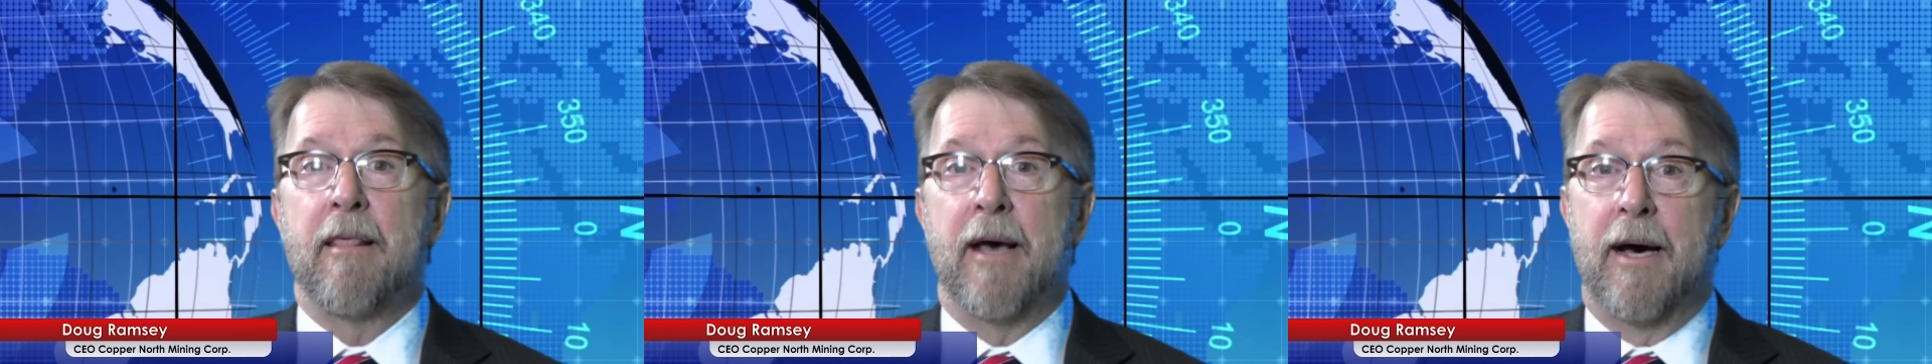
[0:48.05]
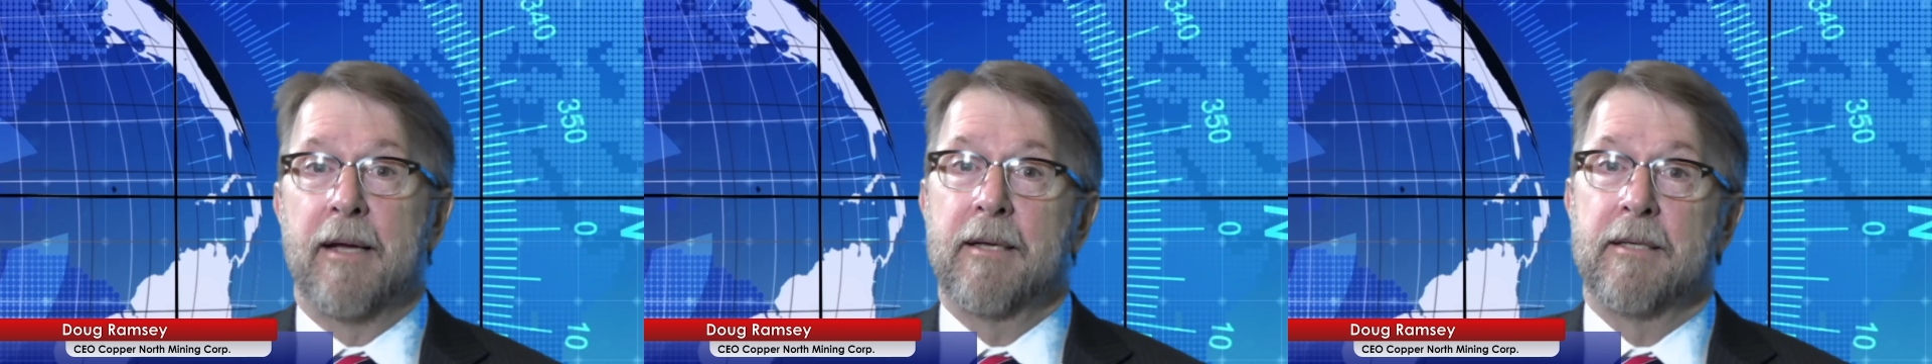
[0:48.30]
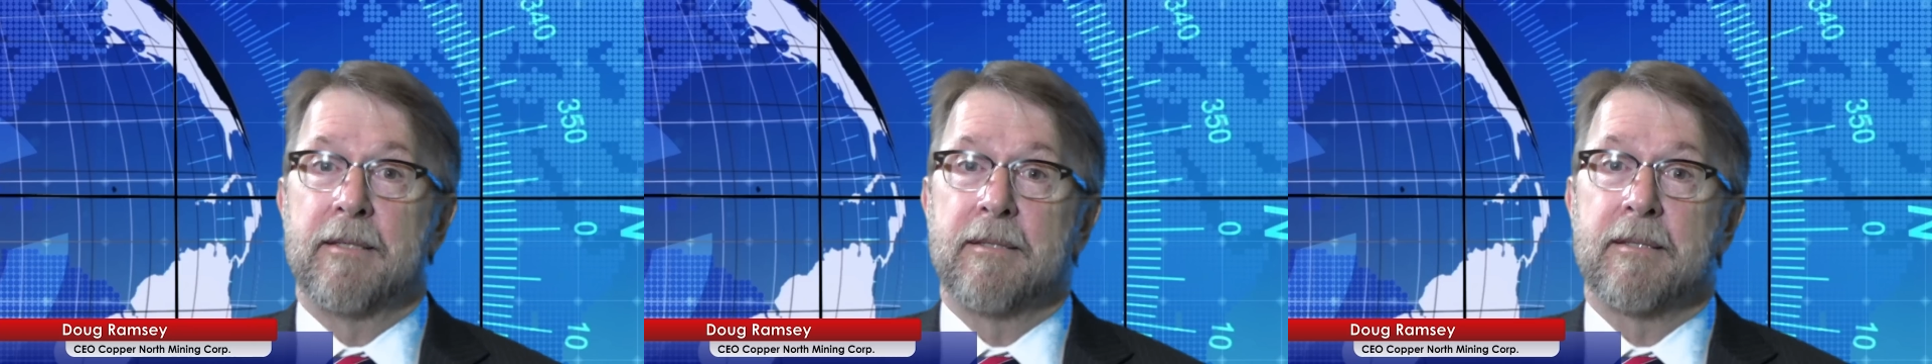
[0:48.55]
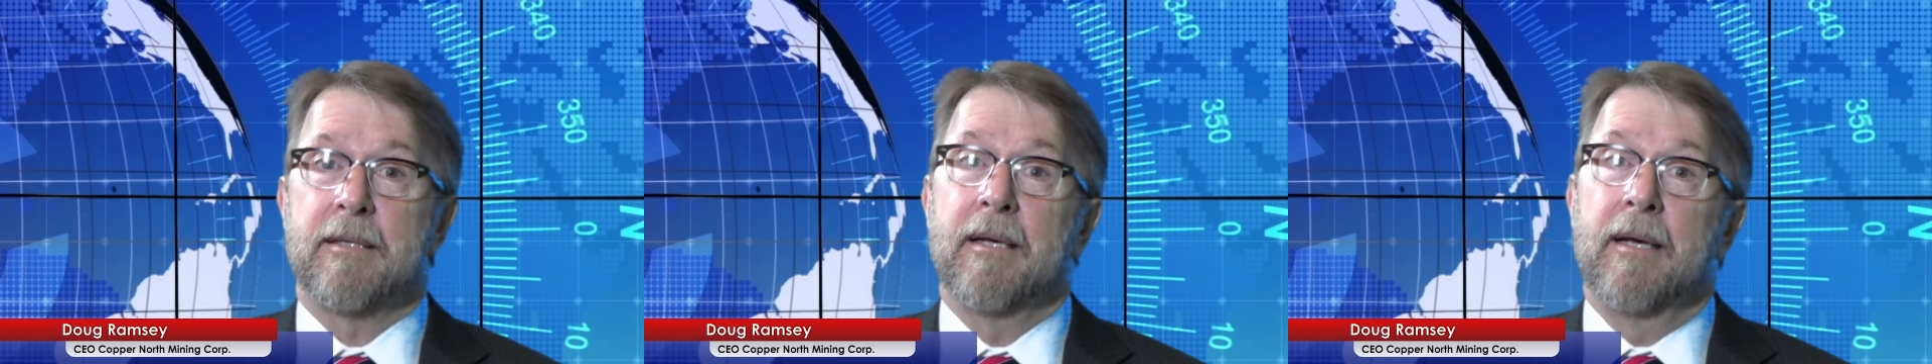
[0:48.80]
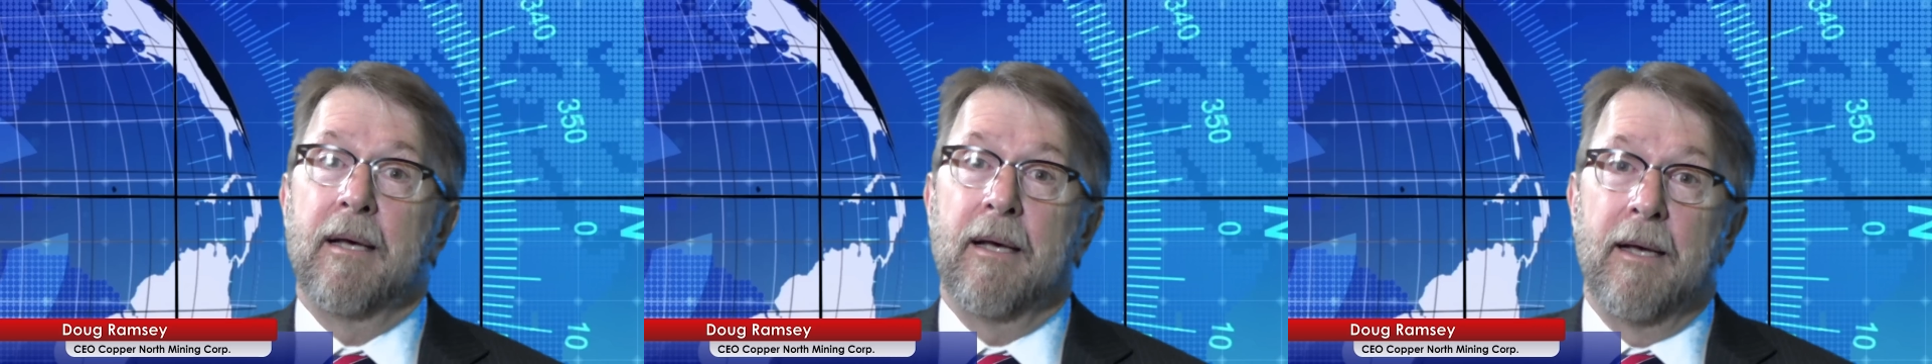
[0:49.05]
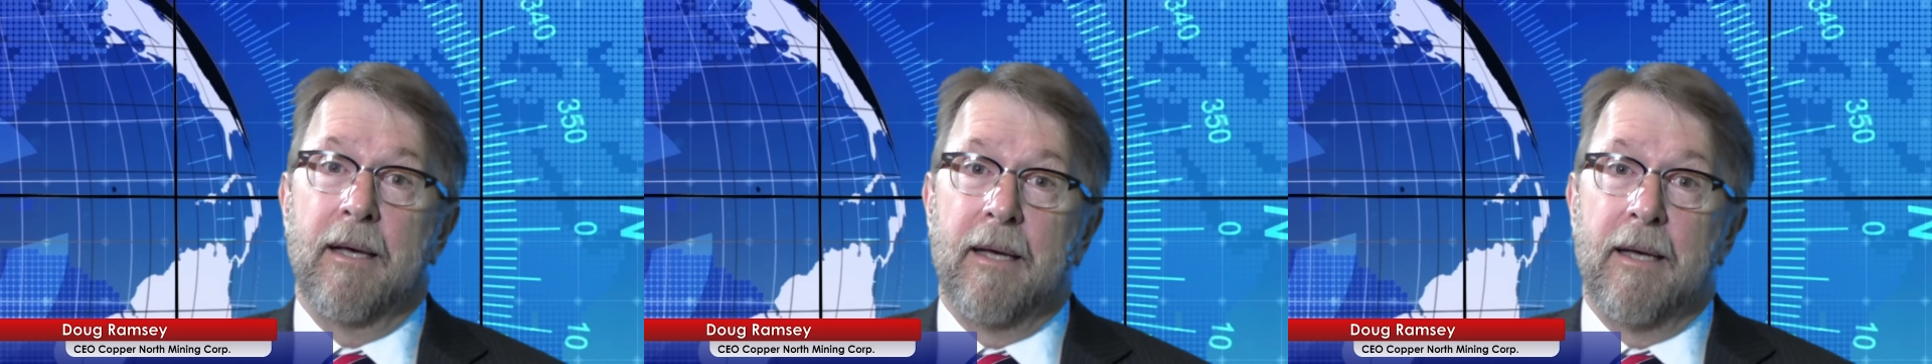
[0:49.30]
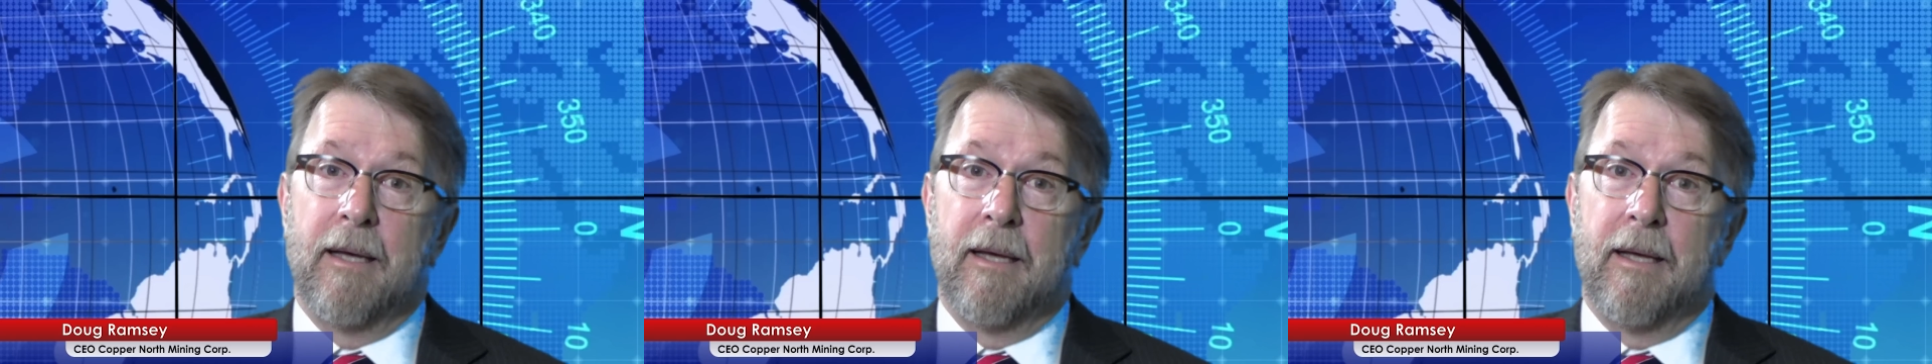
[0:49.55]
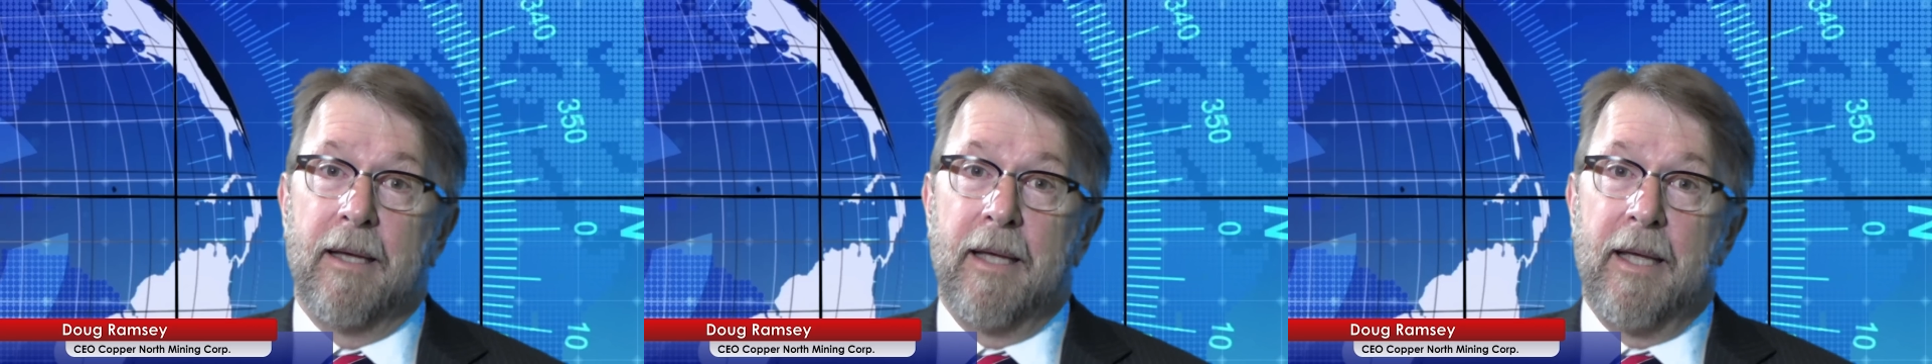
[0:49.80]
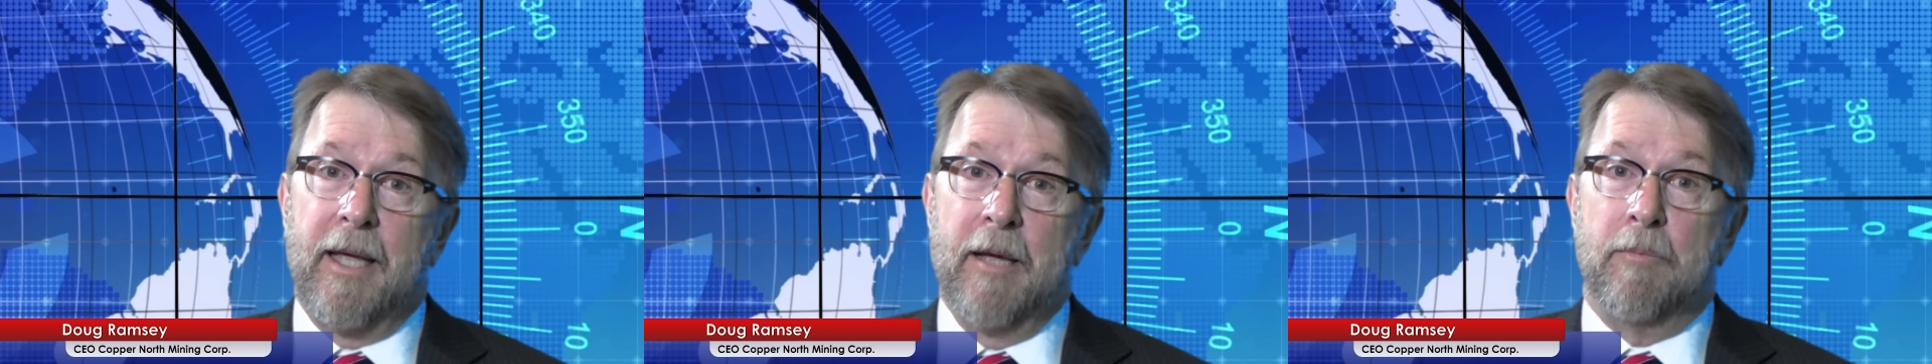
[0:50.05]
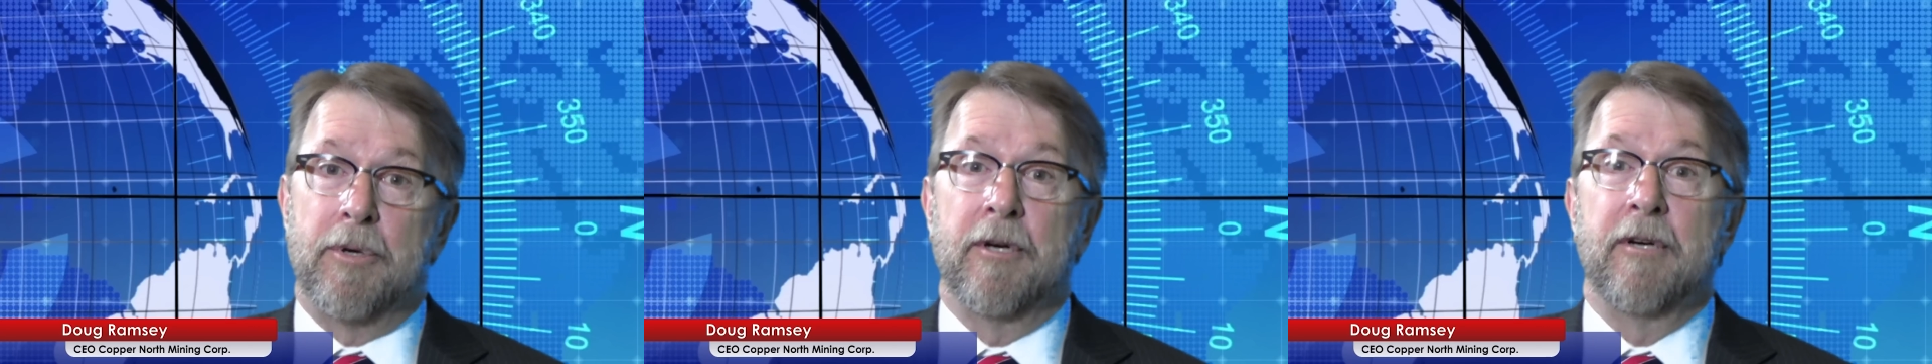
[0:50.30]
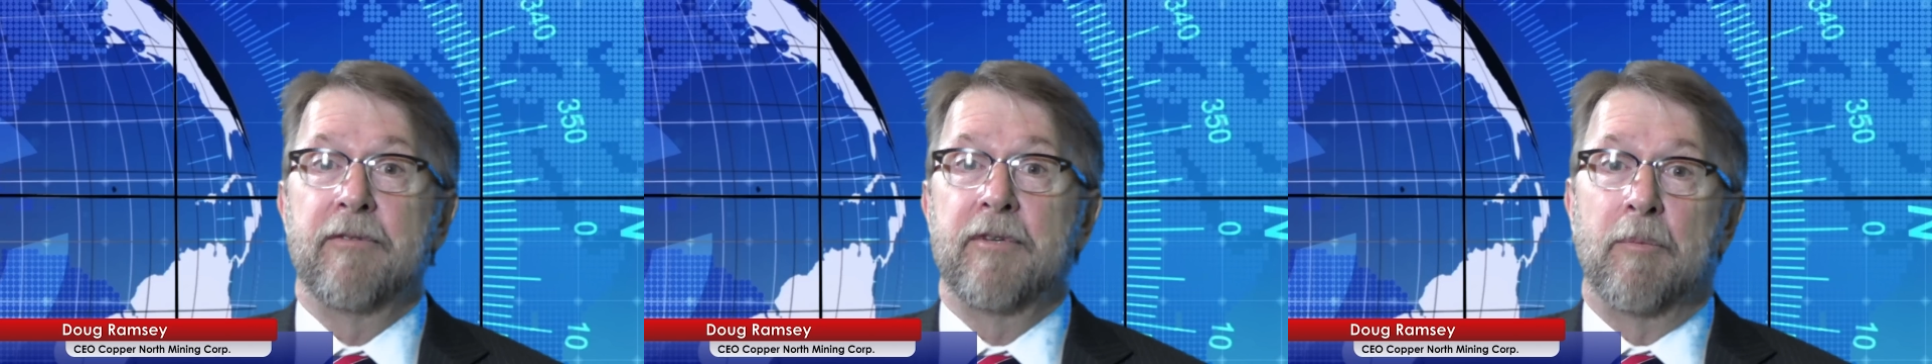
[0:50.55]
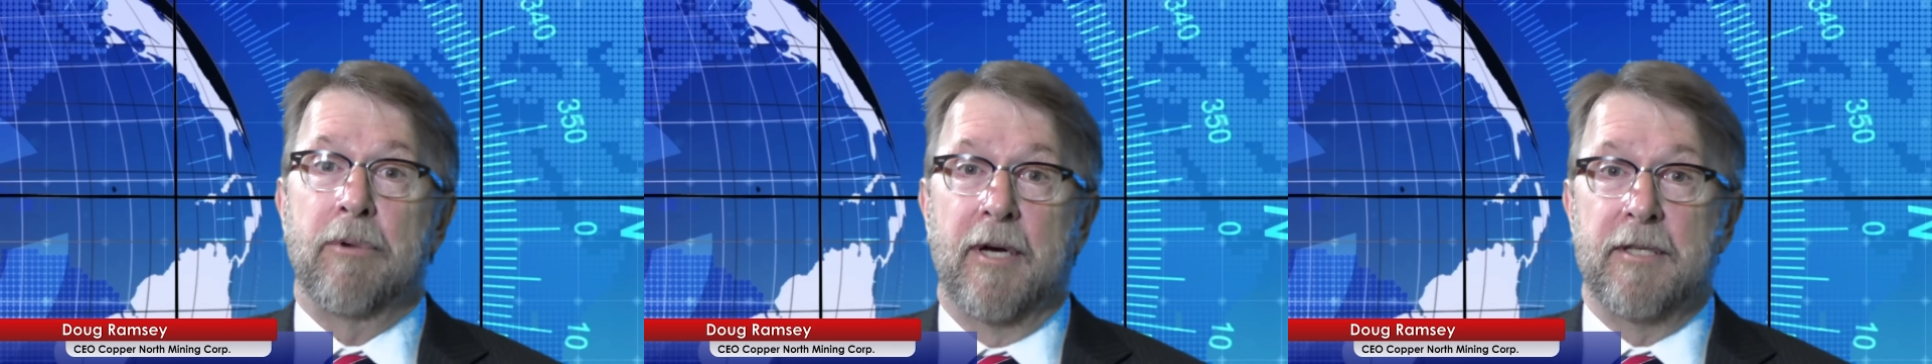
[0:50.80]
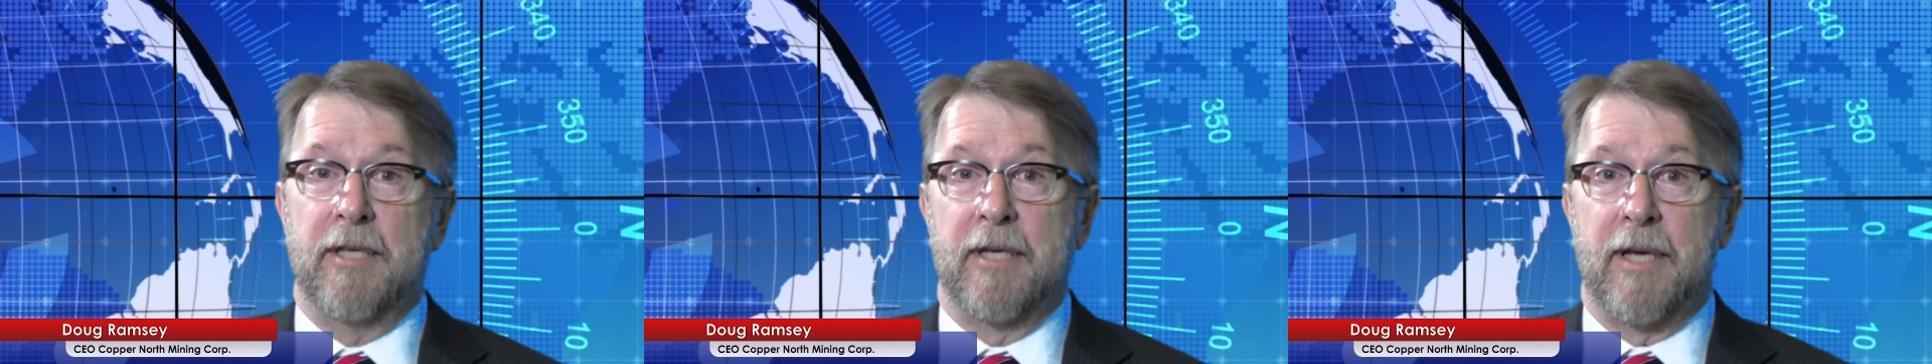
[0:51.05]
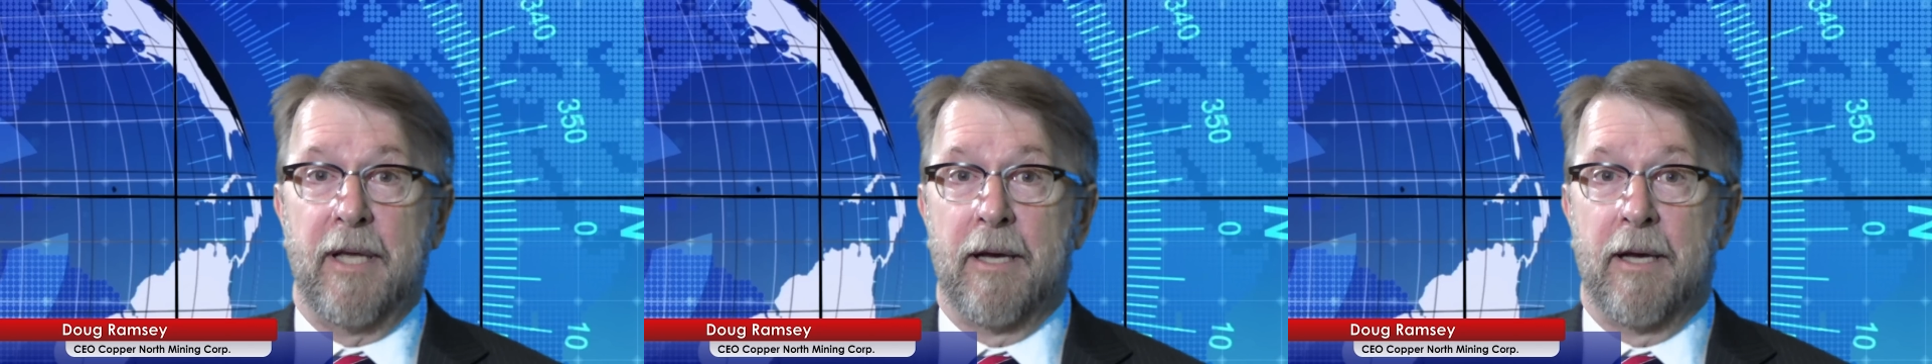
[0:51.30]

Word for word: That has improved our project